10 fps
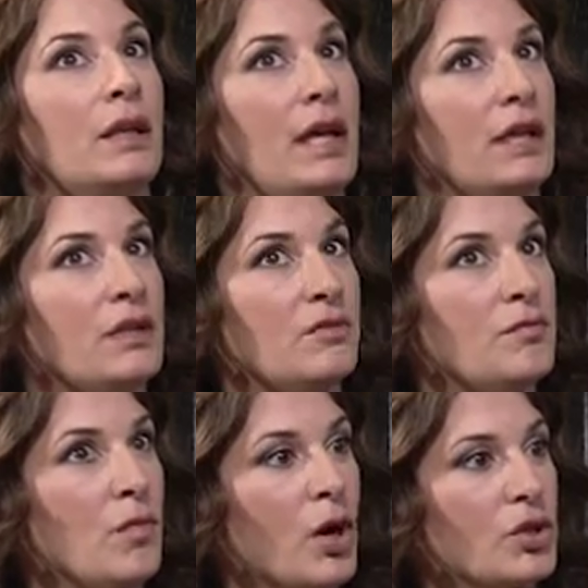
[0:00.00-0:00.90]
the end of
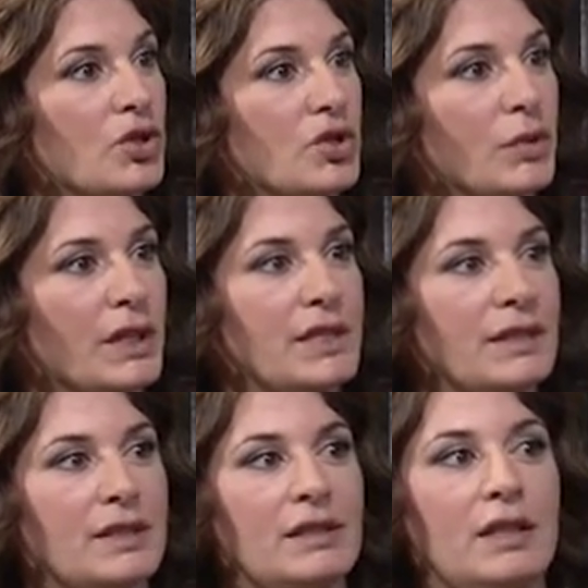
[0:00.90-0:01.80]
March
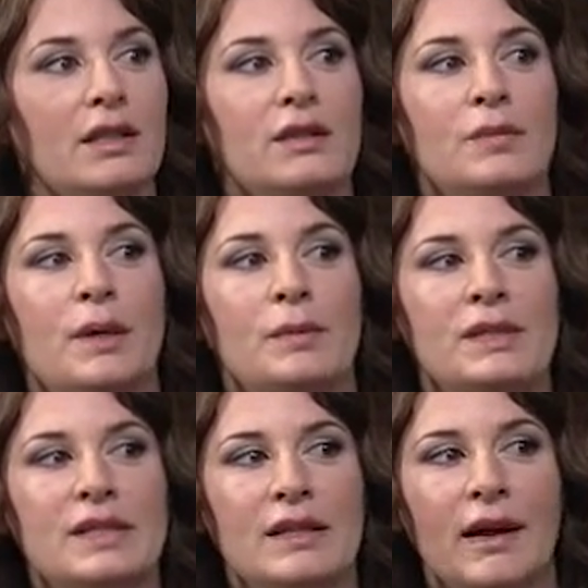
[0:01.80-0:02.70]
2016, you'll be able
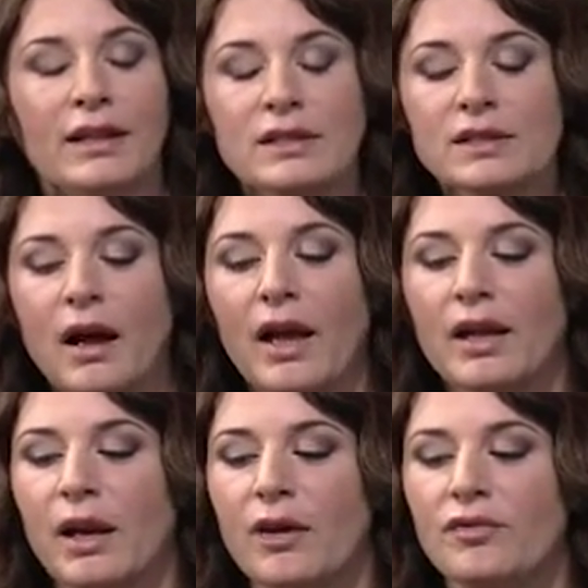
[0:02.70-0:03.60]
to see that.
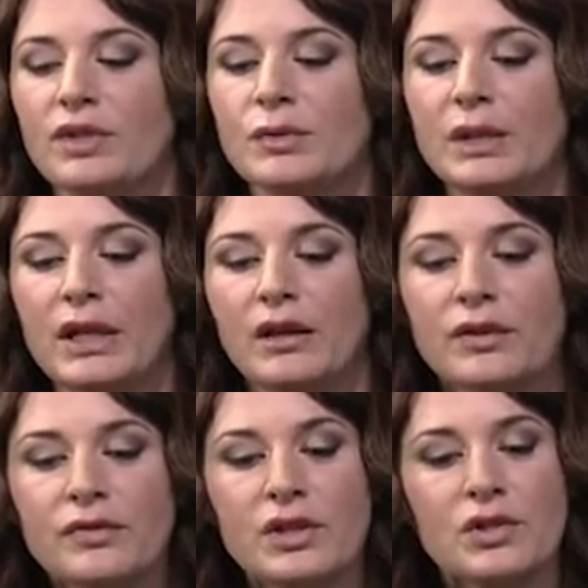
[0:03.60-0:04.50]
I uh, finished working
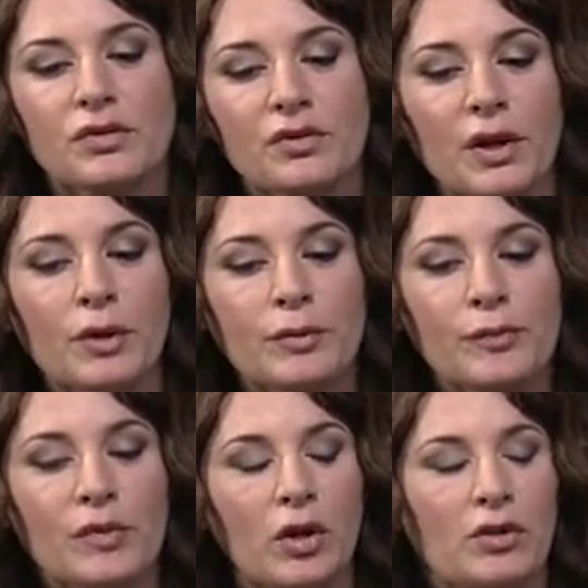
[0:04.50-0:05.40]
on a feature
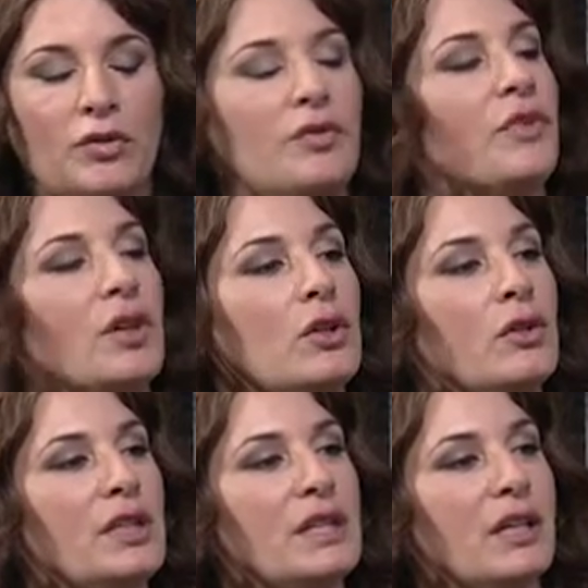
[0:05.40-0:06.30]
film called
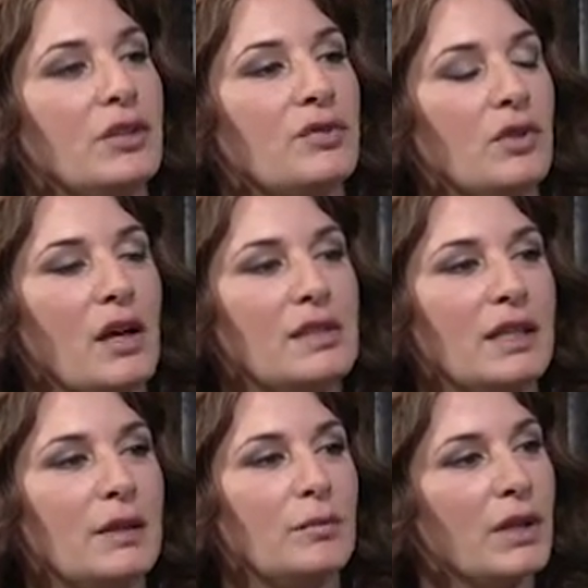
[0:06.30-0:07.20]
Phil, The Tale of
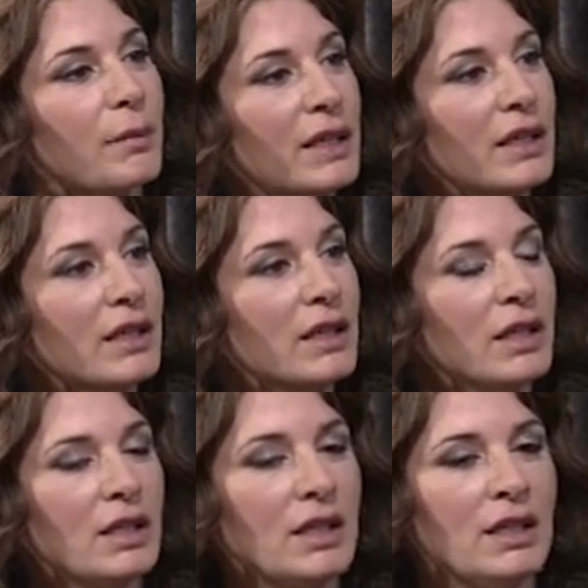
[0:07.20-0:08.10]
Flossing and Plumbing.
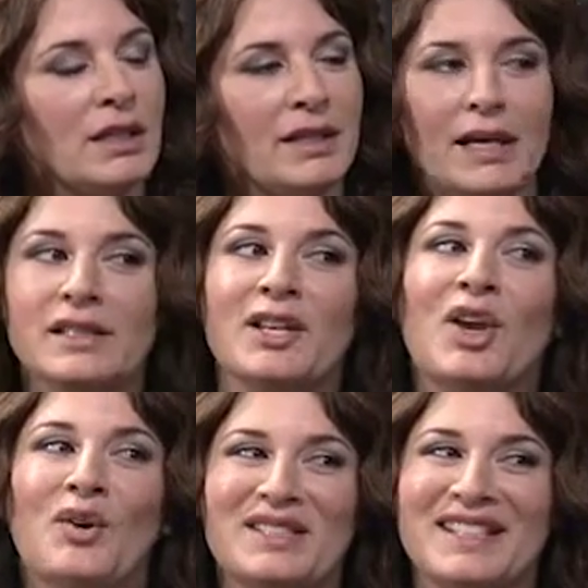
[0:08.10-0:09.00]
Yes, I
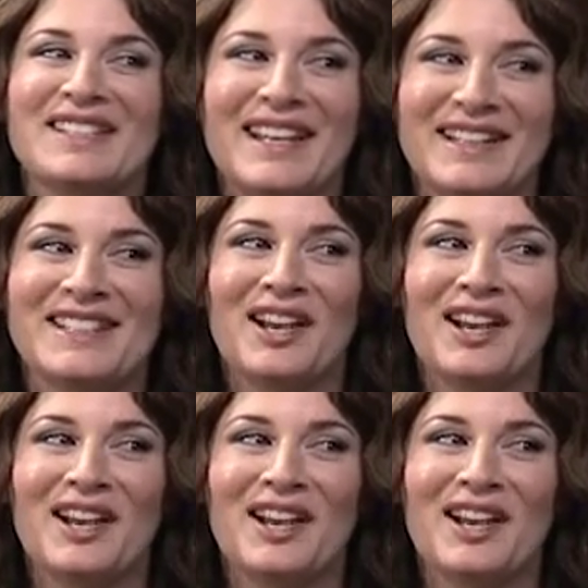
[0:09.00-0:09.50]
know. It's an exciting